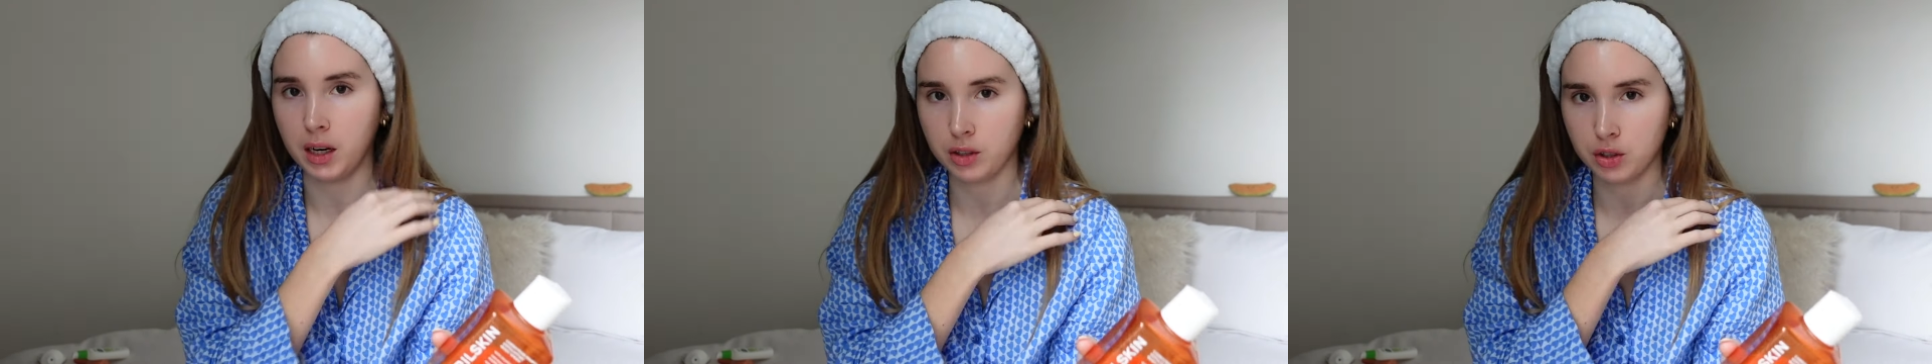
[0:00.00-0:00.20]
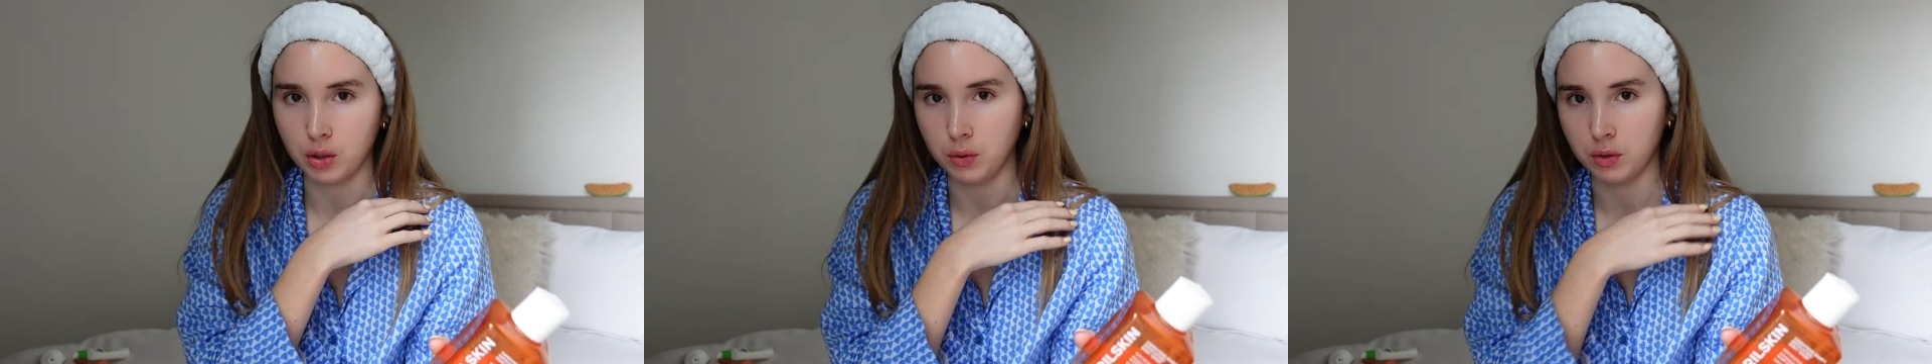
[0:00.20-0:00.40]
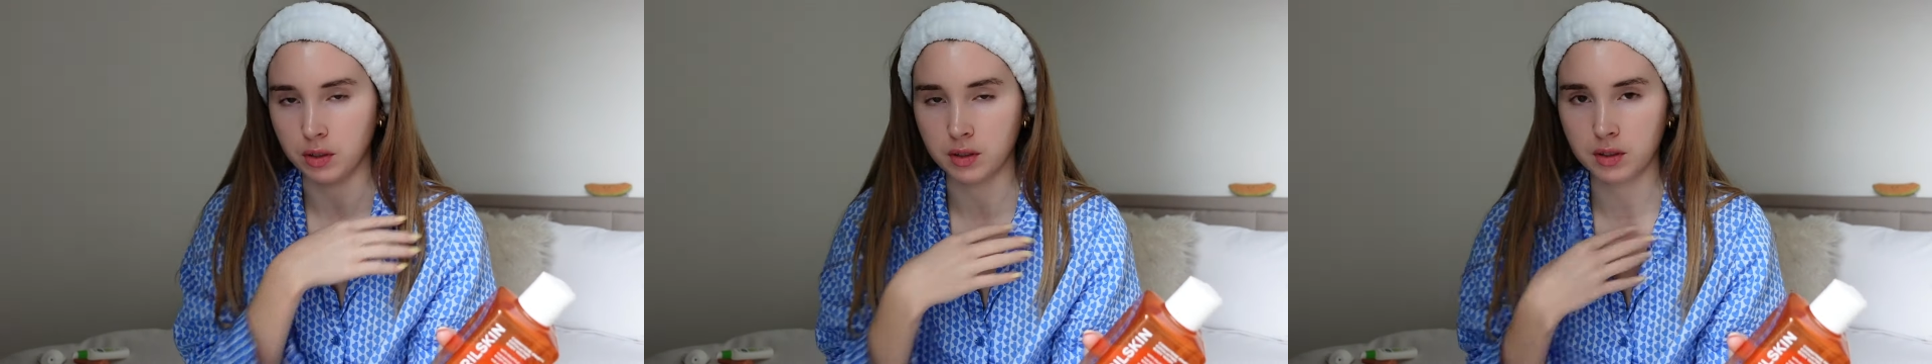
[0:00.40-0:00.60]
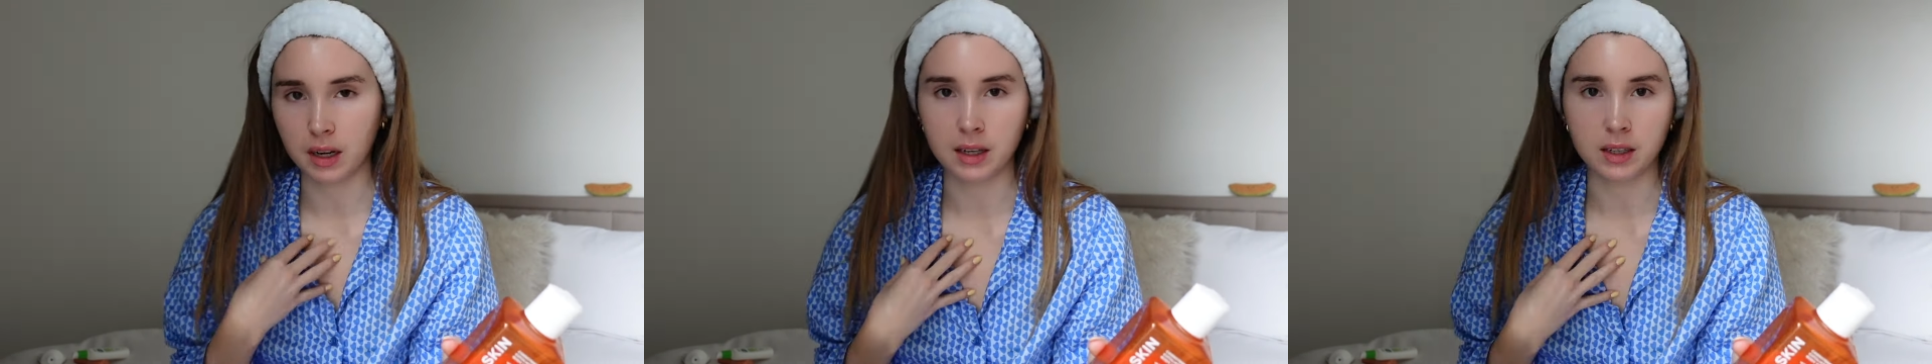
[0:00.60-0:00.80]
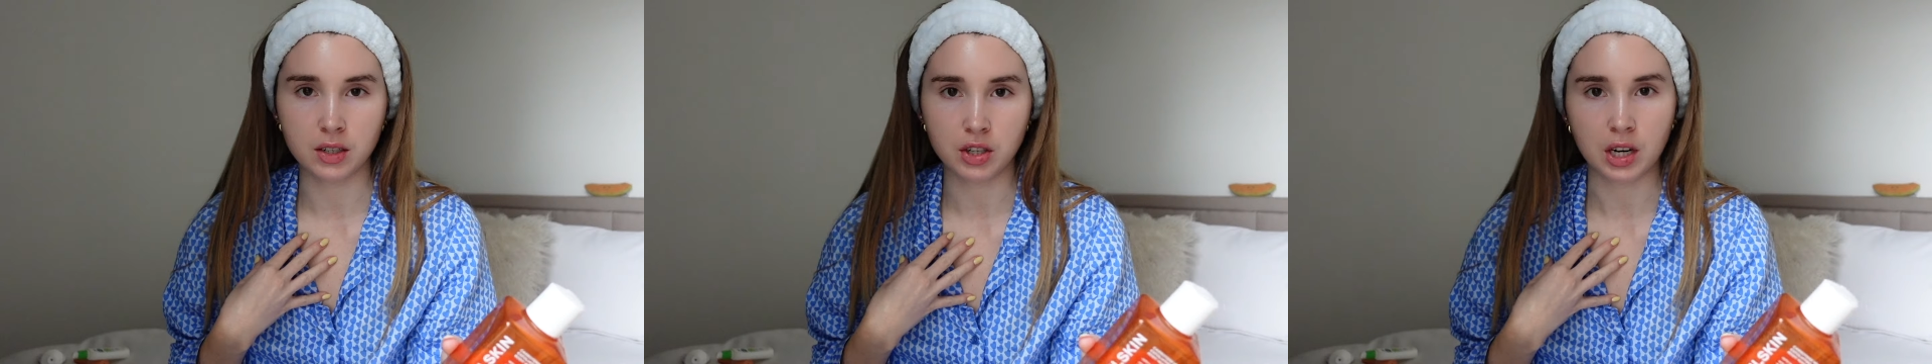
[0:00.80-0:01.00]
shoulders
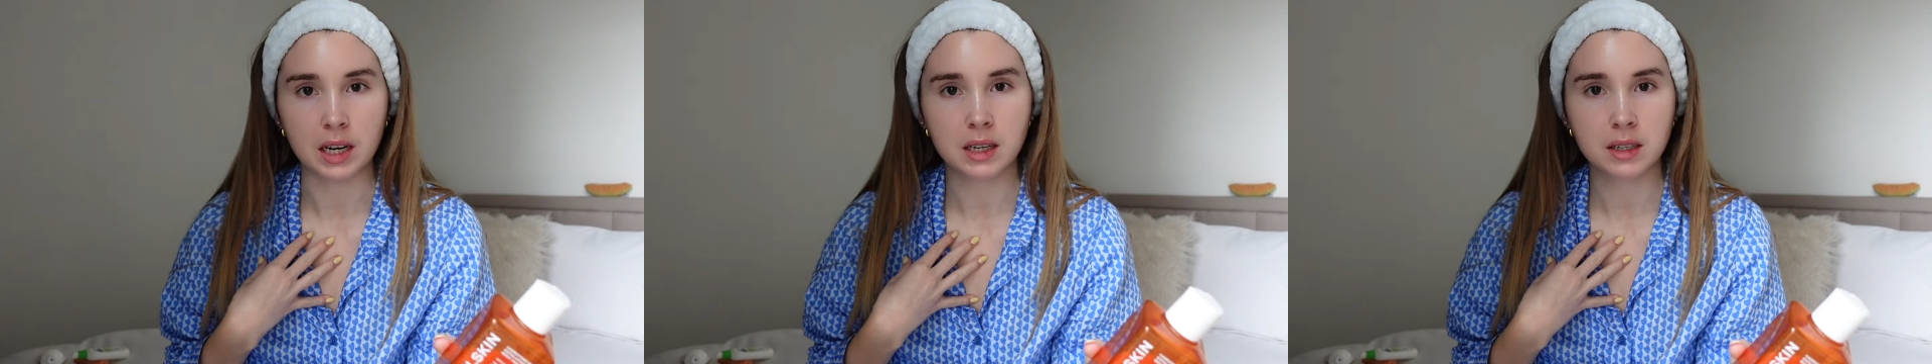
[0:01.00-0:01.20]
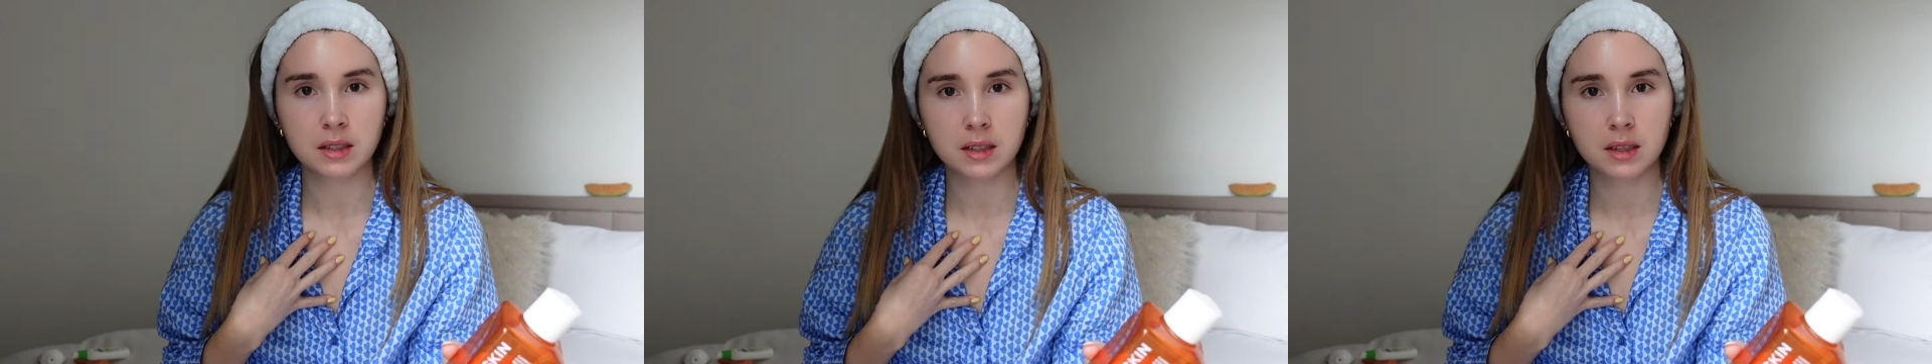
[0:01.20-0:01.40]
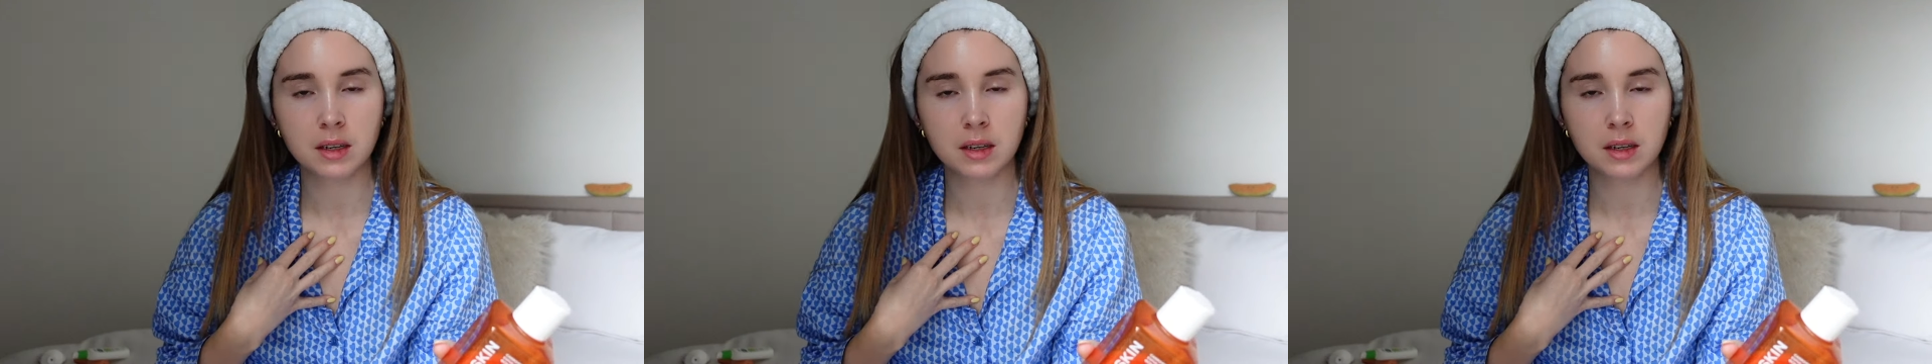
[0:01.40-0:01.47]
and chest.